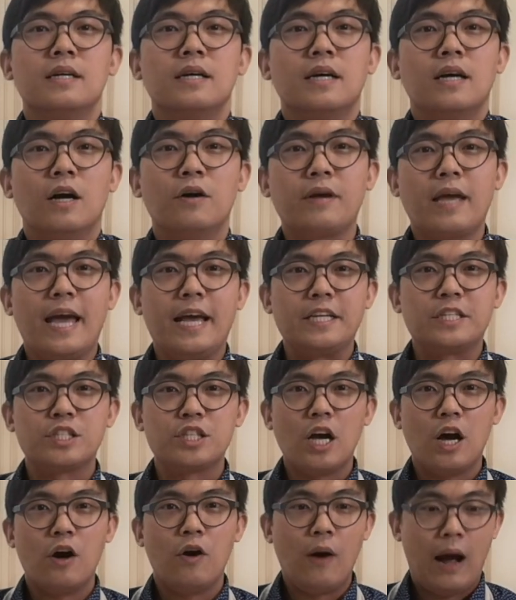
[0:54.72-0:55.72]
Okay,
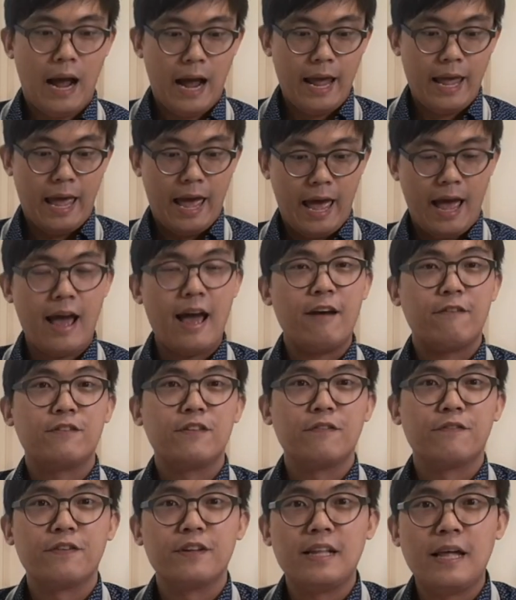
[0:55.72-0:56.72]
so I have
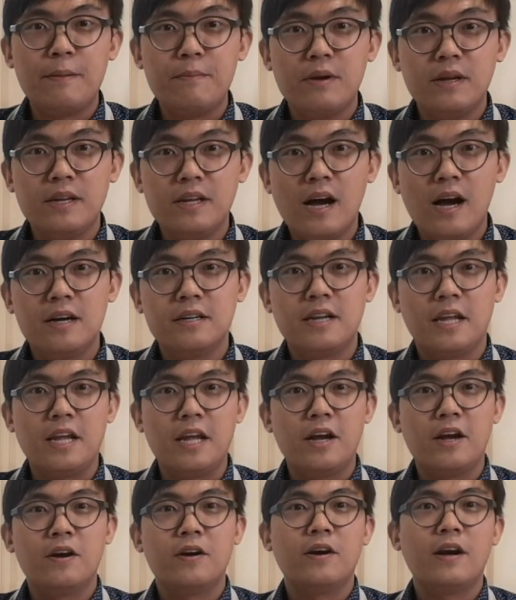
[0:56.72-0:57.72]
the filet mignon
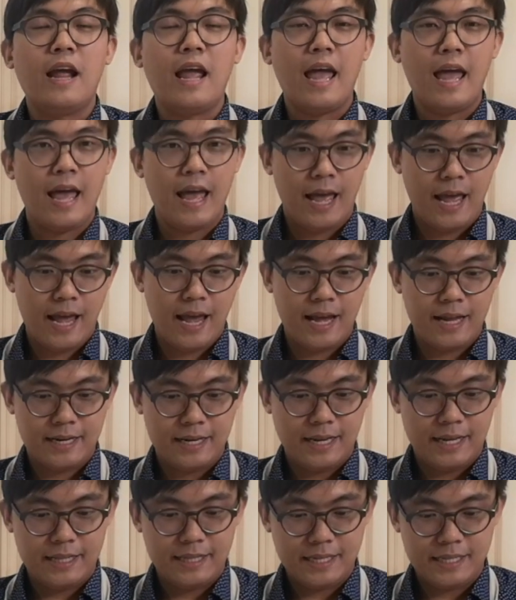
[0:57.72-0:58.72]
here, and
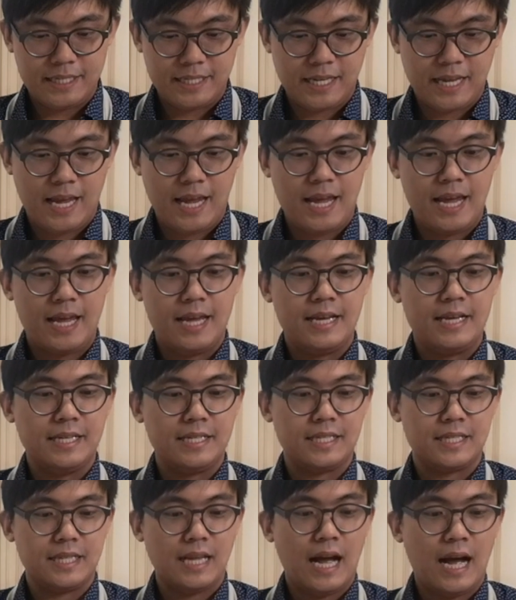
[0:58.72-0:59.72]
in this
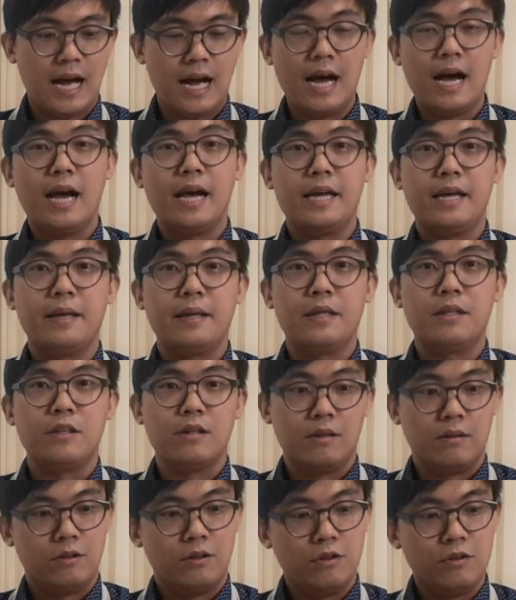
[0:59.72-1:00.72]
case I
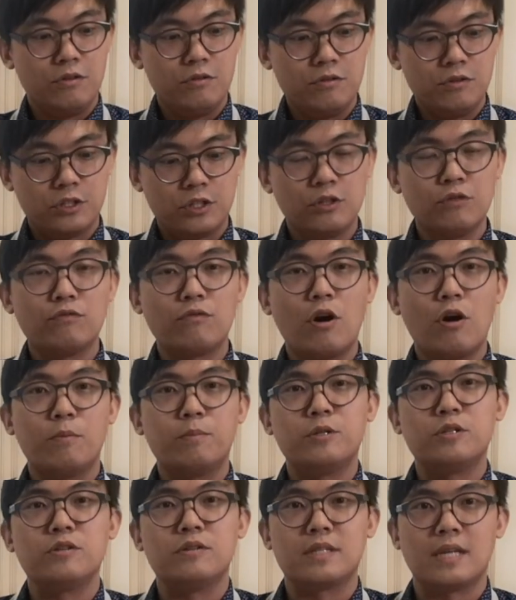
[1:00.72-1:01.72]
use the rope
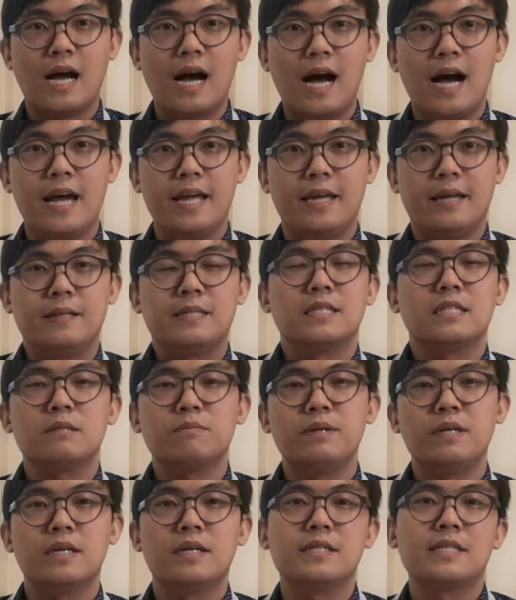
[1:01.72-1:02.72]
to tie it just
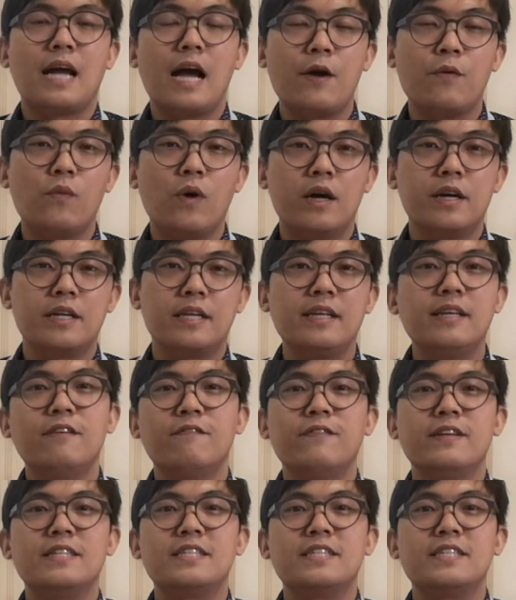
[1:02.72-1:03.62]
because I want to give it